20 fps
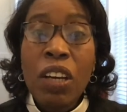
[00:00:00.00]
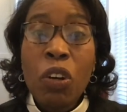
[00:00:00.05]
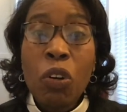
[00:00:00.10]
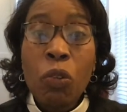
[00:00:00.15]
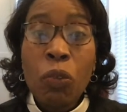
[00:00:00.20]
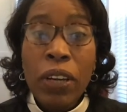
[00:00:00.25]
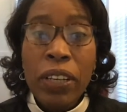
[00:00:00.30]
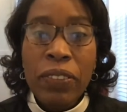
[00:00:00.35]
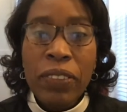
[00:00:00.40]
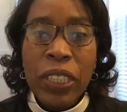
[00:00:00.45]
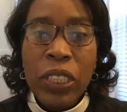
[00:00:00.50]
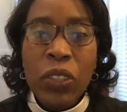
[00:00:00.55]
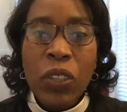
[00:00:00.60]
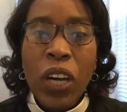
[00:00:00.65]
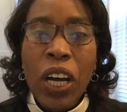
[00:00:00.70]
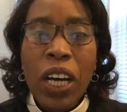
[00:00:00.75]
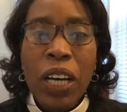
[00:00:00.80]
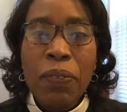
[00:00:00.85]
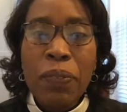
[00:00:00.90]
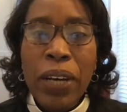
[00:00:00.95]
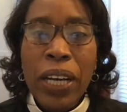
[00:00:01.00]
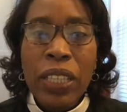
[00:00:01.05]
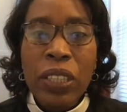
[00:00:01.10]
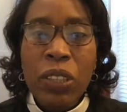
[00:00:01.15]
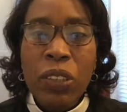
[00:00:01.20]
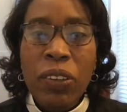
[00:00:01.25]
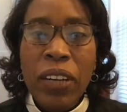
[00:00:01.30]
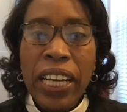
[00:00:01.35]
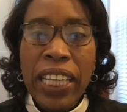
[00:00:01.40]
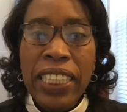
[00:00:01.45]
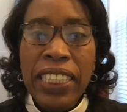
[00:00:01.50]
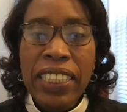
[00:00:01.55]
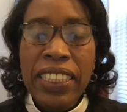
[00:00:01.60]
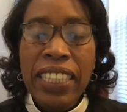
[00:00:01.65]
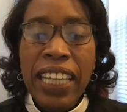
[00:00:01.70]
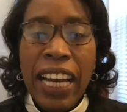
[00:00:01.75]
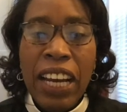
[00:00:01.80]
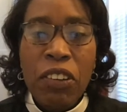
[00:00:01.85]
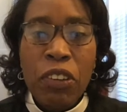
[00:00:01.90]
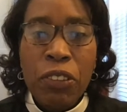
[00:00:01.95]
When we draw upon
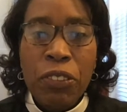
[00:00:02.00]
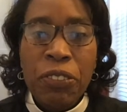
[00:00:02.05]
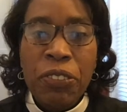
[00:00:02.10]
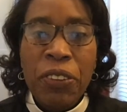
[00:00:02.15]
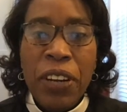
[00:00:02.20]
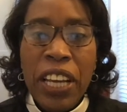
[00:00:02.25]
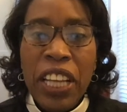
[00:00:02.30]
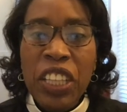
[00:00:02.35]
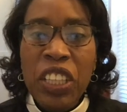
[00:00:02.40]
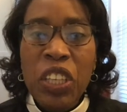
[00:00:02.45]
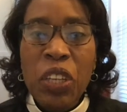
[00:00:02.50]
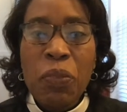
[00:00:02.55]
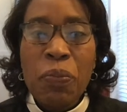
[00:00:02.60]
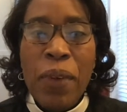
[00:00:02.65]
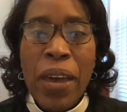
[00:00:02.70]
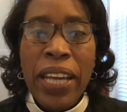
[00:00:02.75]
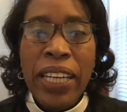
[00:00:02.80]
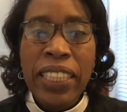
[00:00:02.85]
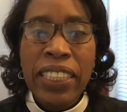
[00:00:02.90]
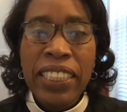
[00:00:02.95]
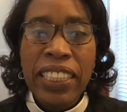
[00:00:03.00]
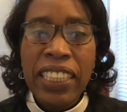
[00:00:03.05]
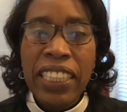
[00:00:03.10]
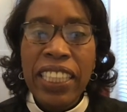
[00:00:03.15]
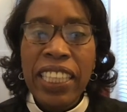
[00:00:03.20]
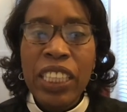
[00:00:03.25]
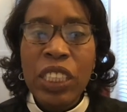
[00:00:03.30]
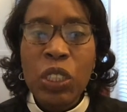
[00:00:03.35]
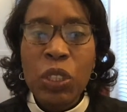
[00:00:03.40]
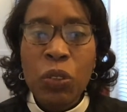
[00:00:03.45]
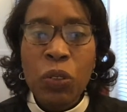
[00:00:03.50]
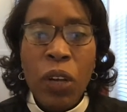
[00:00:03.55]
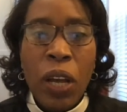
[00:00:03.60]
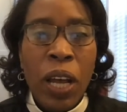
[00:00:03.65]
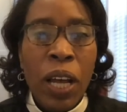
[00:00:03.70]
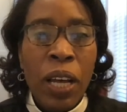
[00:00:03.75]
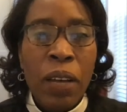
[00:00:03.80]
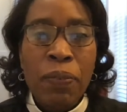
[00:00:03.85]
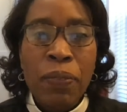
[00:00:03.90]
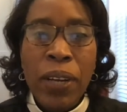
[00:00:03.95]
Christ, our frail humanity can
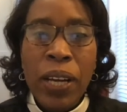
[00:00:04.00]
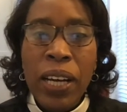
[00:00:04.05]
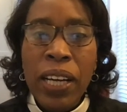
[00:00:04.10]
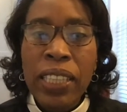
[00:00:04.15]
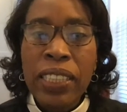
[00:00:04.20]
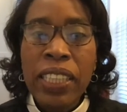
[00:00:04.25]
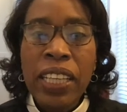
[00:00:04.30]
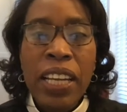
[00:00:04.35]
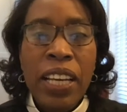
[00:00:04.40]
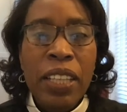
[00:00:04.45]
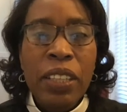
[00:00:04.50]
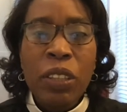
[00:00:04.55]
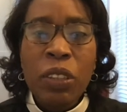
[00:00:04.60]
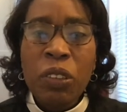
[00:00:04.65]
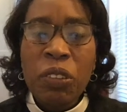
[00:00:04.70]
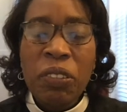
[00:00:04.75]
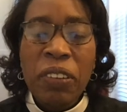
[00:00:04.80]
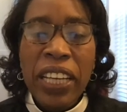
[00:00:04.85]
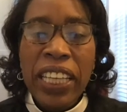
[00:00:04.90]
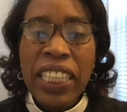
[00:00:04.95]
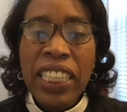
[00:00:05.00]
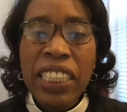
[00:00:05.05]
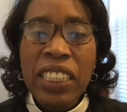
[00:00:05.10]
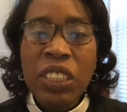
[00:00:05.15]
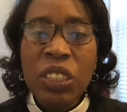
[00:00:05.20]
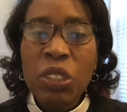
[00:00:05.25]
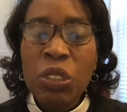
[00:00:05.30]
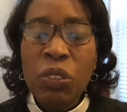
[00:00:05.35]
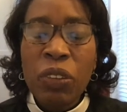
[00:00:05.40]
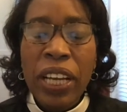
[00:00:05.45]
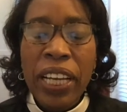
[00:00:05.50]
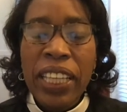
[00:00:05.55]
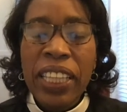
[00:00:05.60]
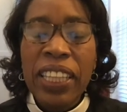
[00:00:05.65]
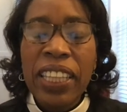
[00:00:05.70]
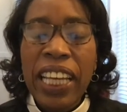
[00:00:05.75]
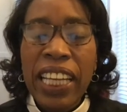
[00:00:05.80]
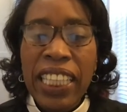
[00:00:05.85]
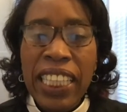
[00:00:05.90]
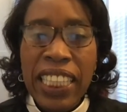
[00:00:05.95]
draw upon the greatest
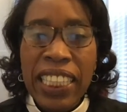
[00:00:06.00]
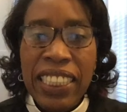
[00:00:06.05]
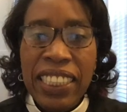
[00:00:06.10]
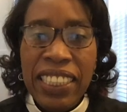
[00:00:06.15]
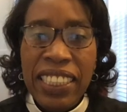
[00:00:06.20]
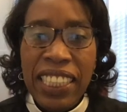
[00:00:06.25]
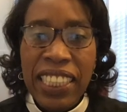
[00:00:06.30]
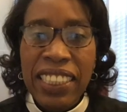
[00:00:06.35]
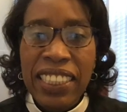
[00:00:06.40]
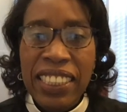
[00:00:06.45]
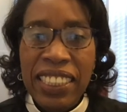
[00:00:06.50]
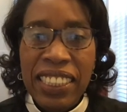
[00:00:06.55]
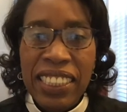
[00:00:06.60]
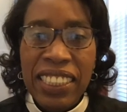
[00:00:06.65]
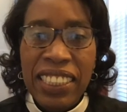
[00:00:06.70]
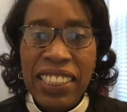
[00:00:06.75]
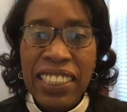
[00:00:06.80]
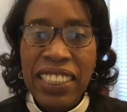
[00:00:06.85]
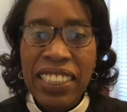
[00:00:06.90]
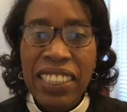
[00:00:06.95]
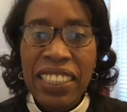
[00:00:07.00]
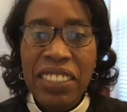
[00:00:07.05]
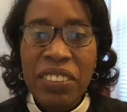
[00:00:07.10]
strength that exists.